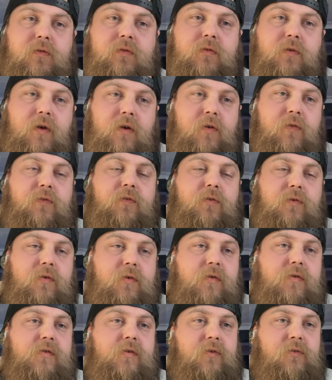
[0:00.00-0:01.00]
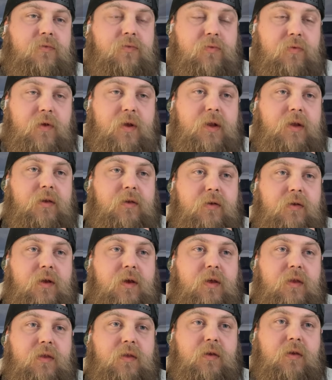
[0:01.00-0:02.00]
Overall, looks really good. I
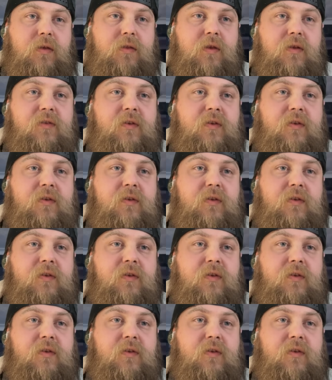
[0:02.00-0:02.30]
think there's a